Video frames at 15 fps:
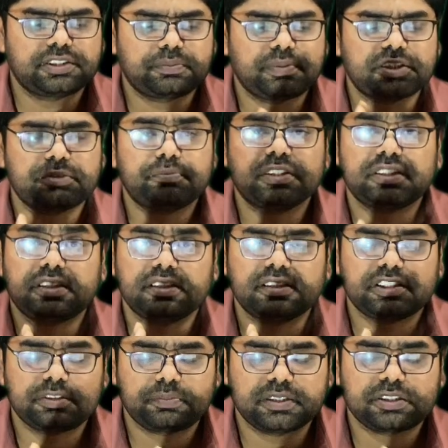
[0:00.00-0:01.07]

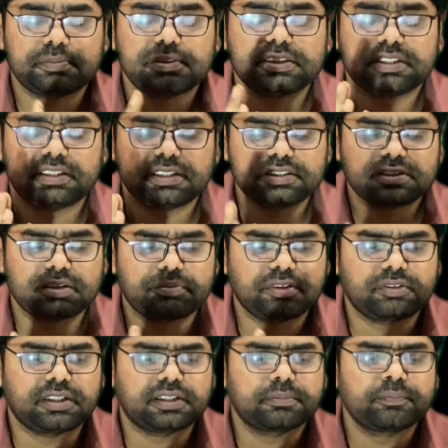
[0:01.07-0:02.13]
specificity
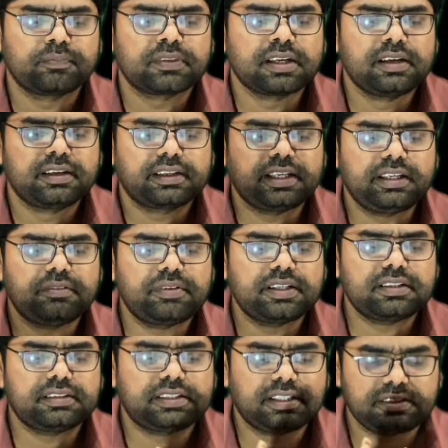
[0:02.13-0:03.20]
subunit.
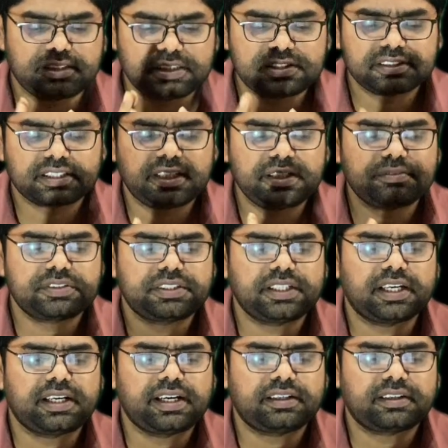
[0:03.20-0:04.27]
This cleaves
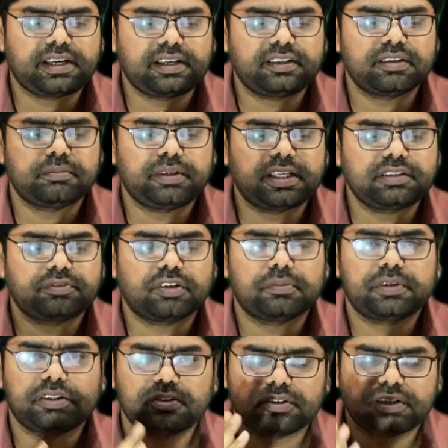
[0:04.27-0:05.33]
DNA at random length
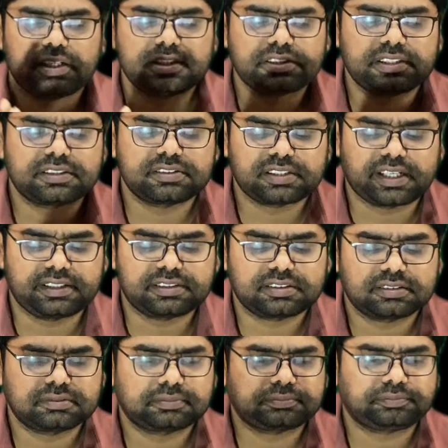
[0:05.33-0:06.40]
from recognition
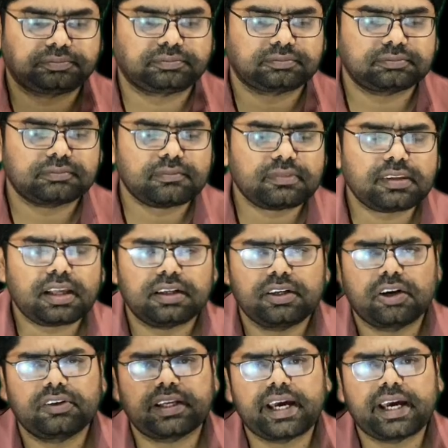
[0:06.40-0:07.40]
sites. Now,